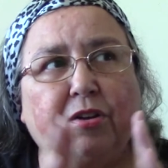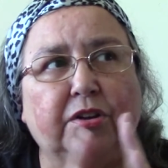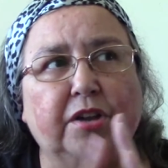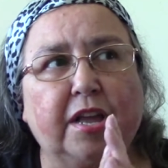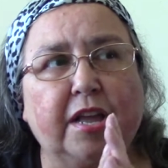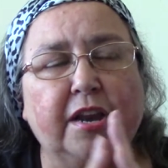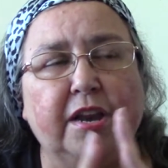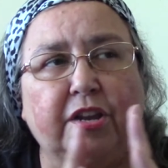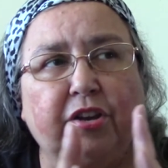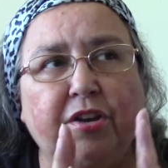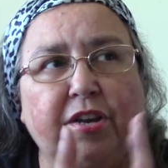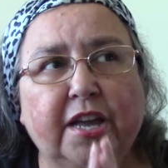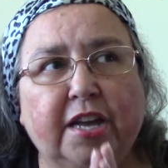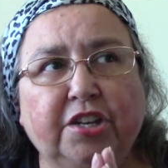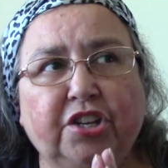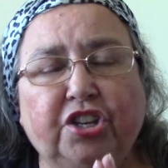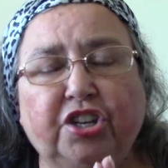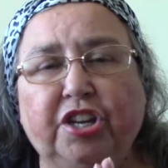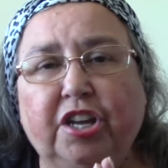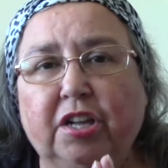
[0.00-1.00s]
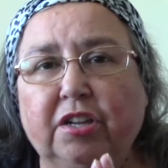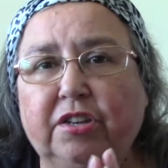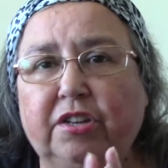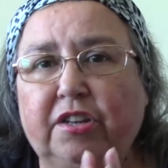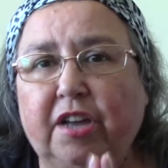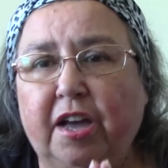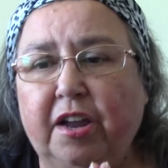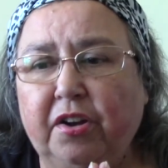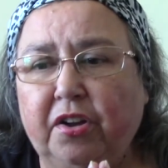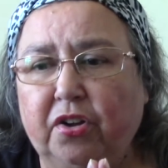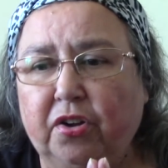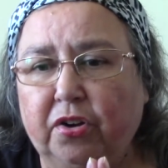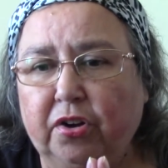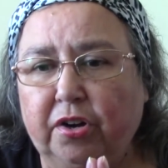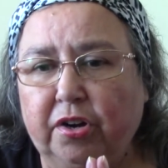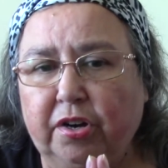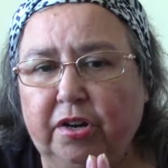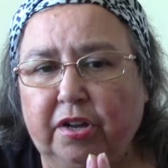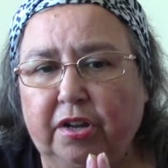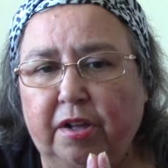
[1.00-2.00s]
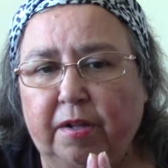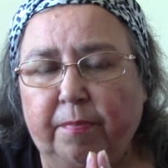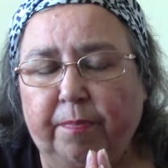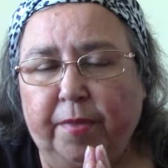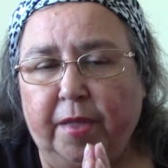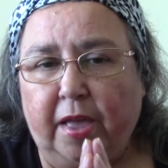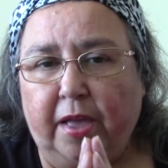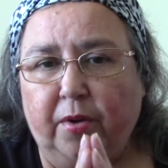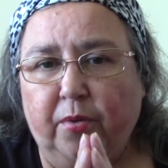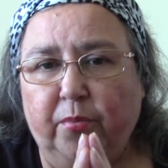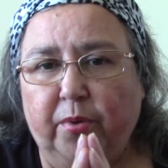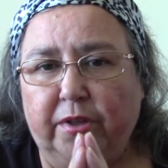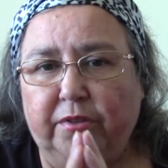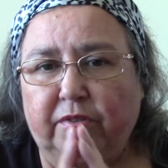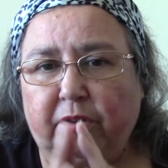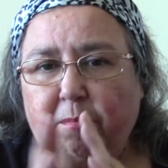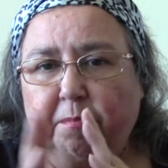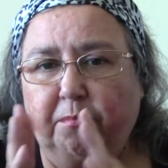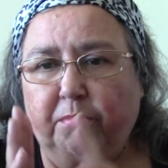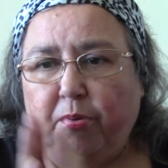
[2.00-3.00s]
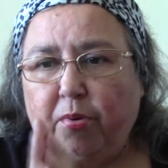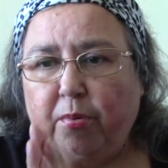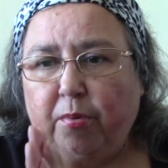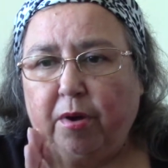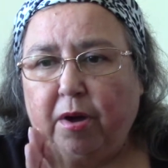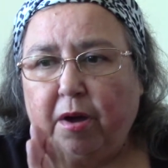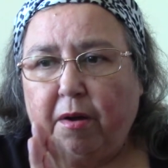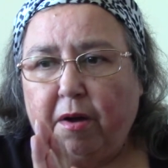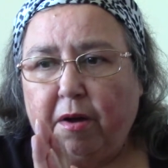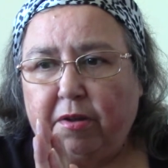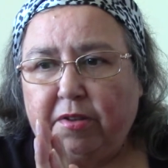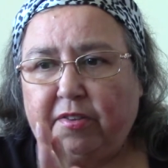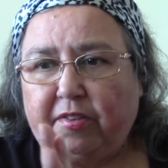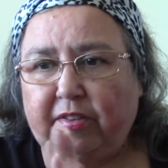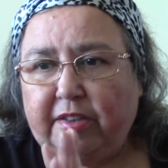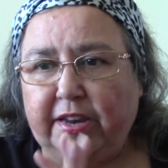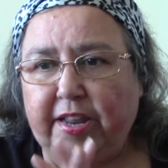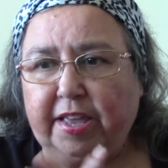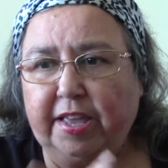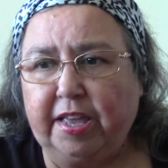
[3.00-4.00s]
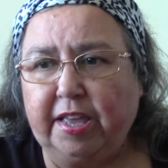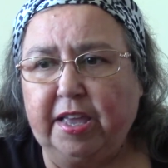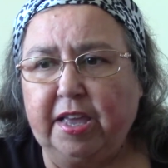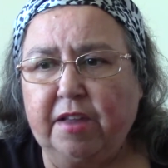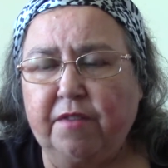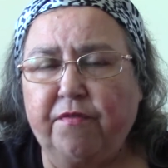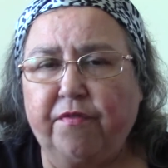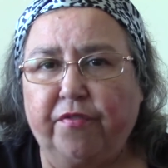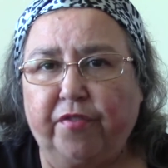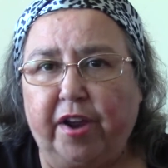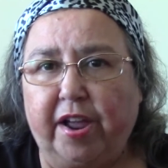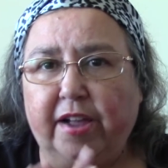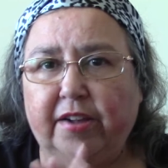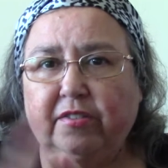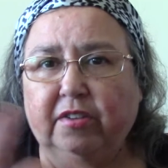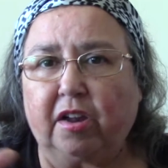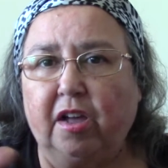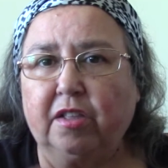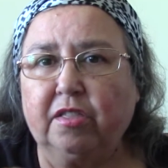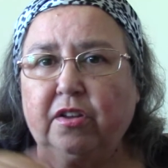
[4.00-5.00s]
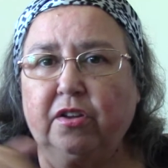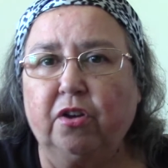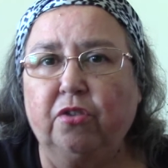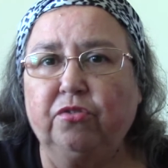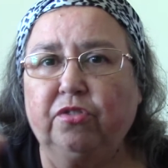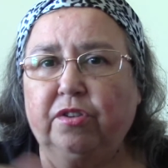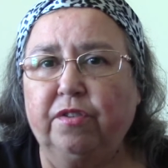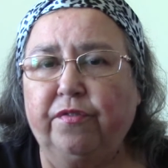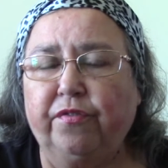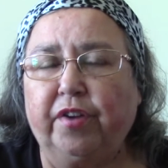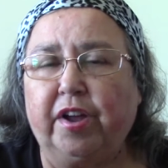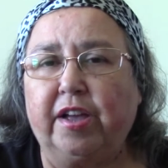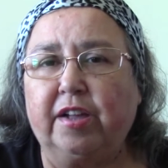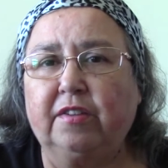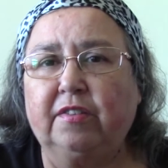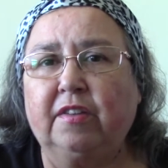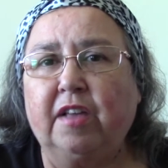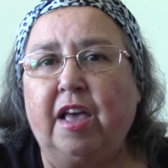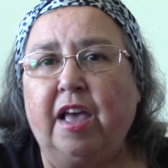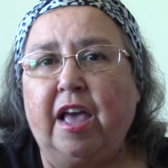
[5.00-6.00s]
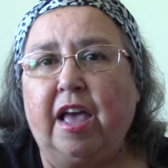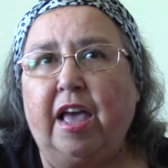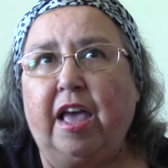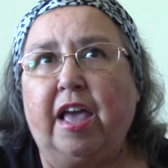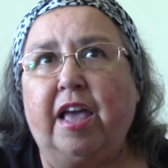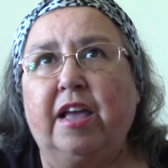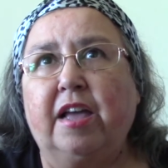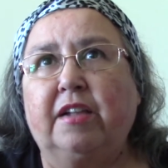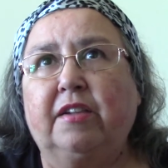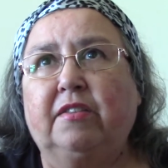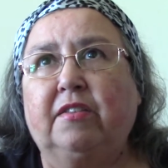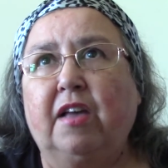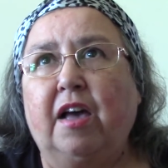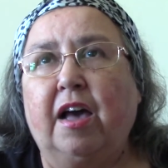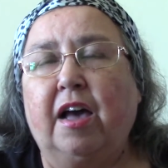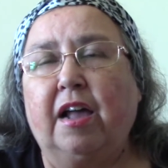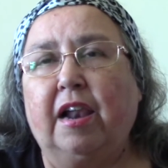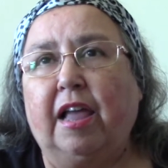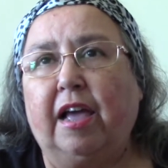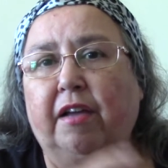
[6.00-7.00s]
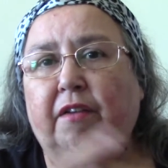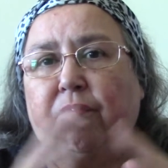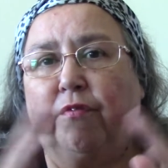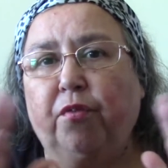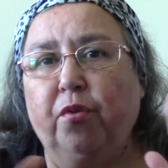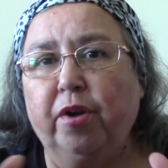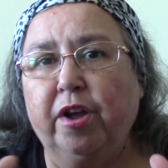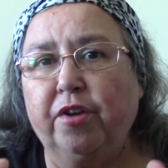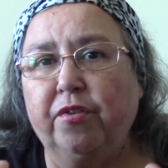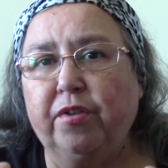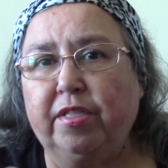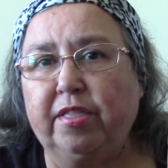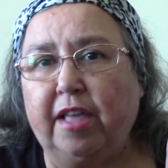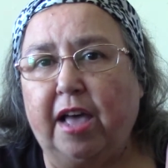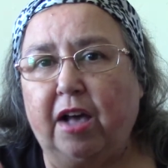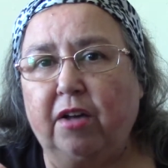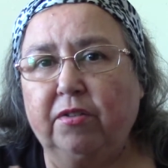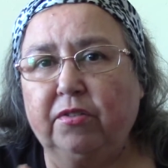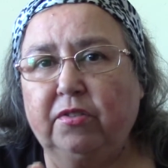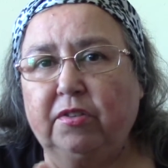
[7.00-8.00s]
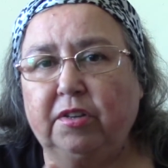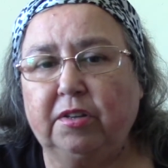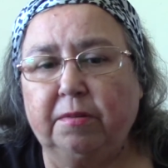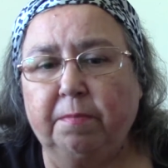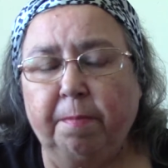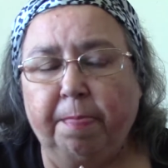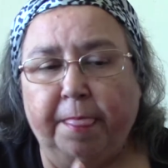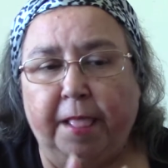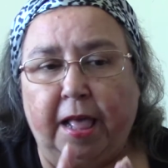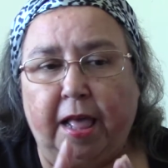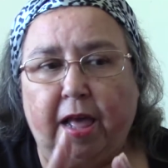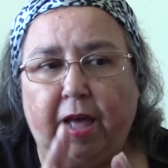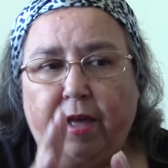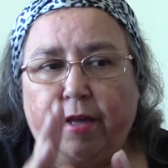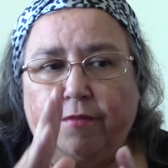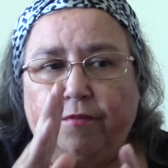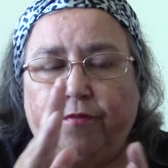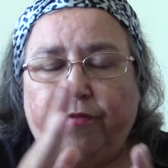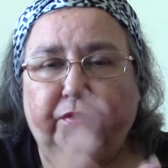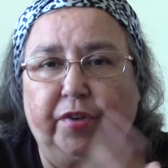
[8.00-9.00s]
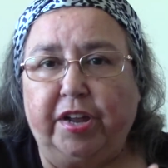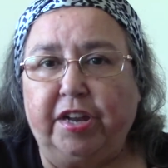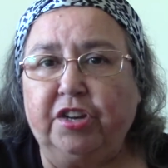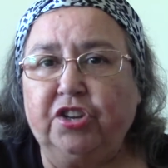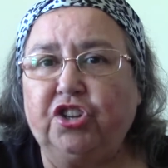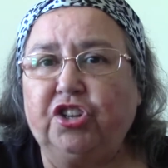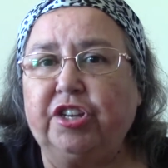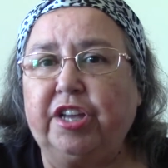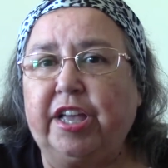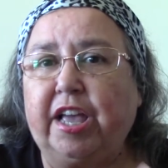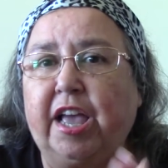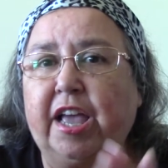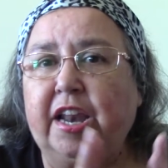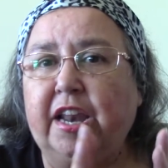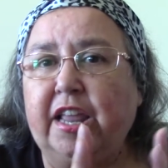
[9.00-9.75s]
in a nutshell, Dunkirk was a city in France, along the coast of France, and like 400,000 French and